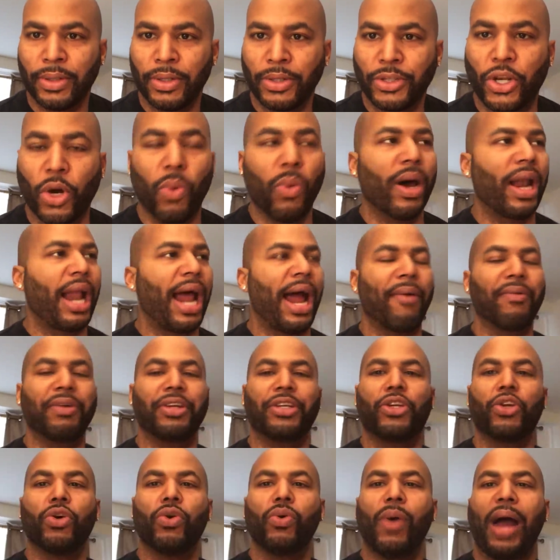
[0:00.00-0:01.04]
So what I
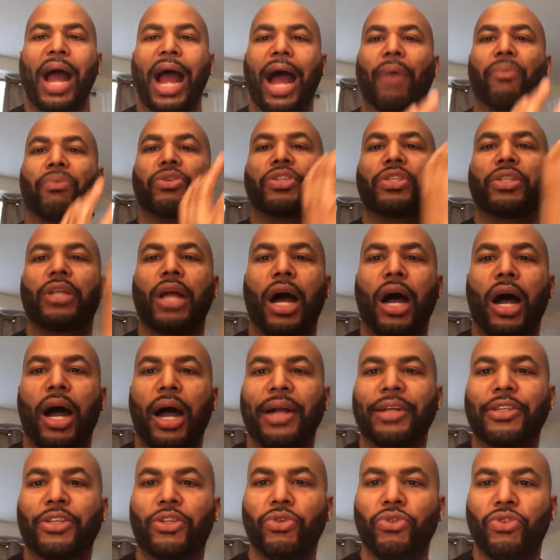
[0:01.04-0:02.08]
would do, I would
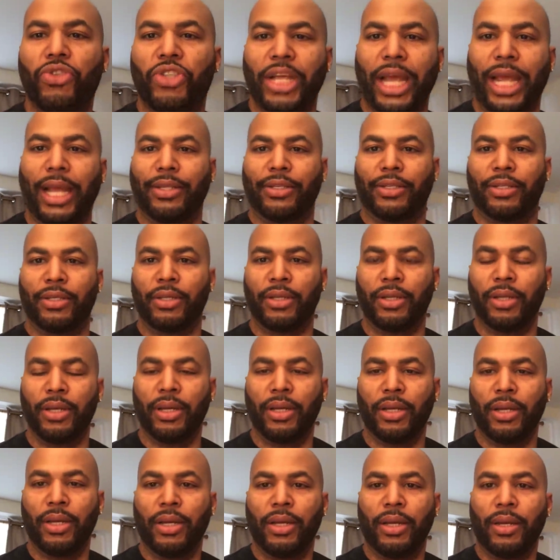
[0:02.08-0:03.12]
start to chase.
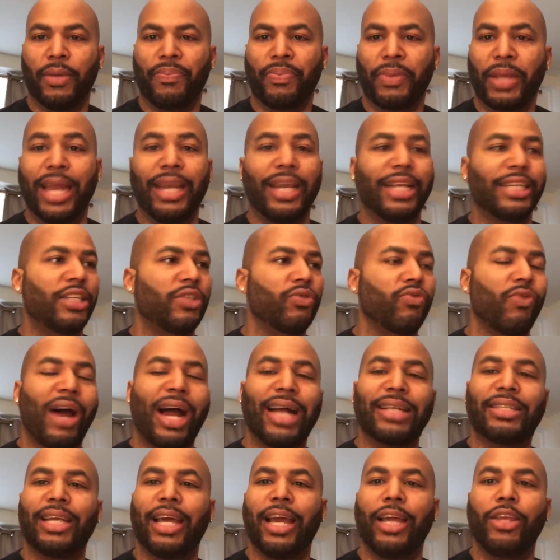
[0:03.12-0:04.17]
And this is
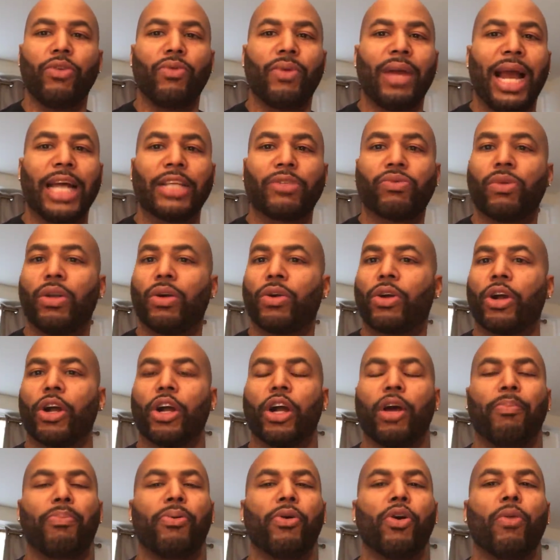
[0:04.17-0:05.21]
why I tell you guys, when a
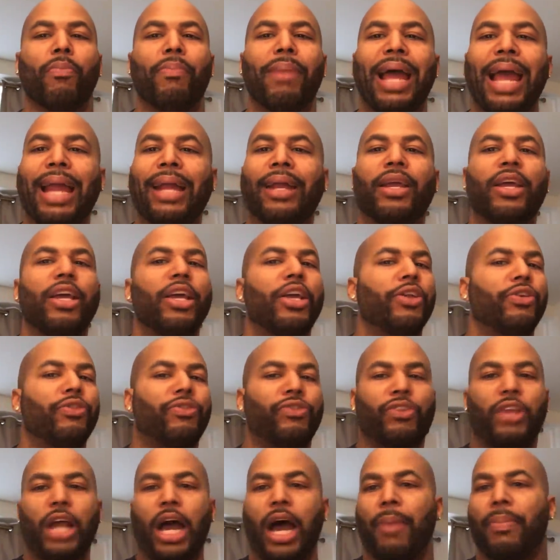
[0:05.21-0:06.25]
girl pull back,
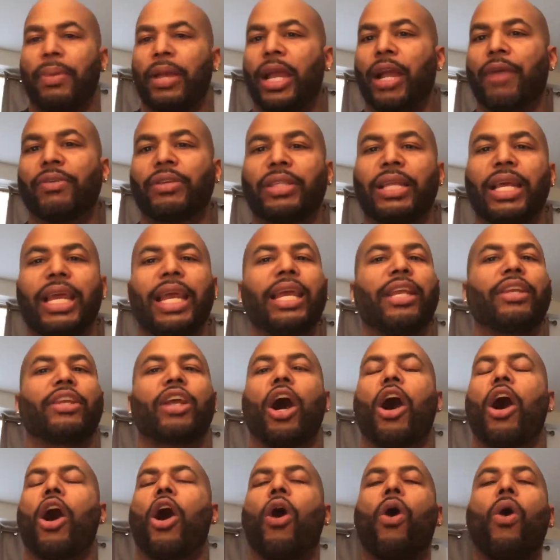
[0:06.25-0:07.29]
stop everything.
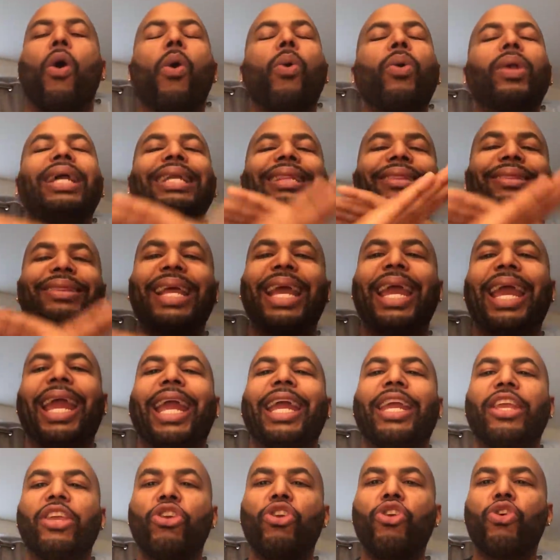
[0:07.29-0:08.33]
The only
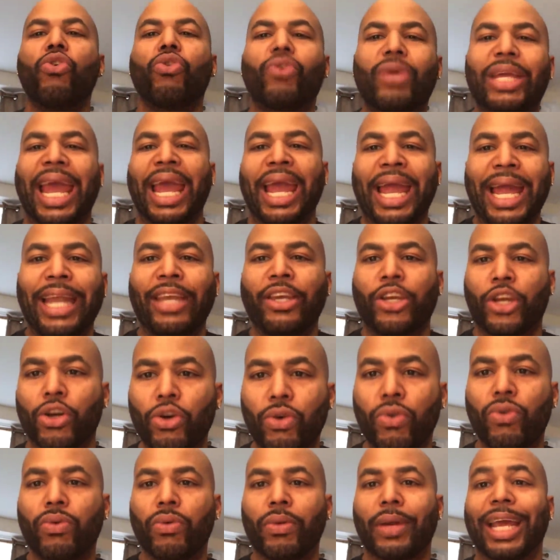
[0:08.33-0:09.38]
thing you can
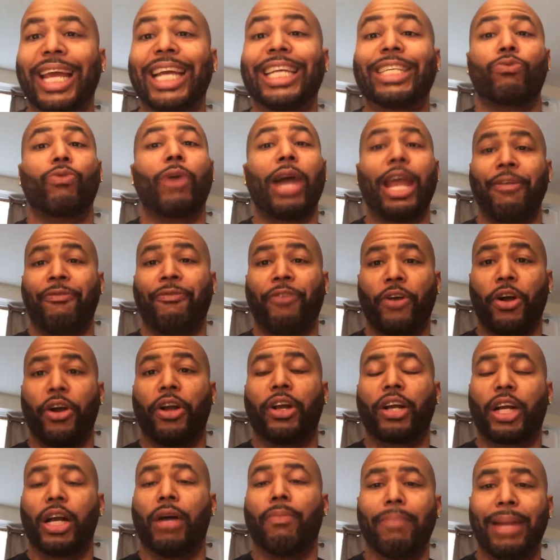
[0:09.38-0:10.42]
do is wait for
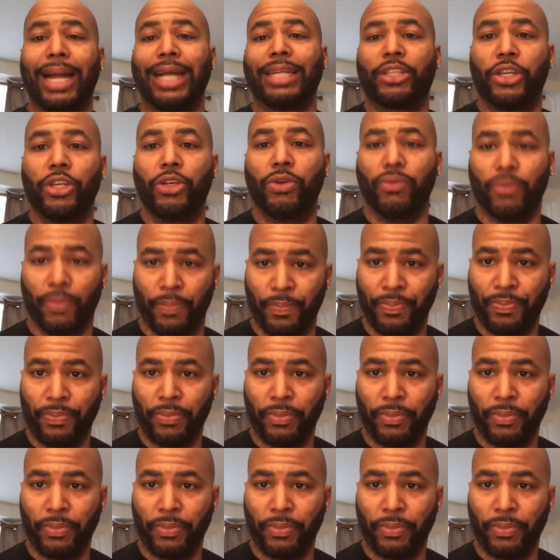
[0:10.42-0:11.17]
her to come back to you.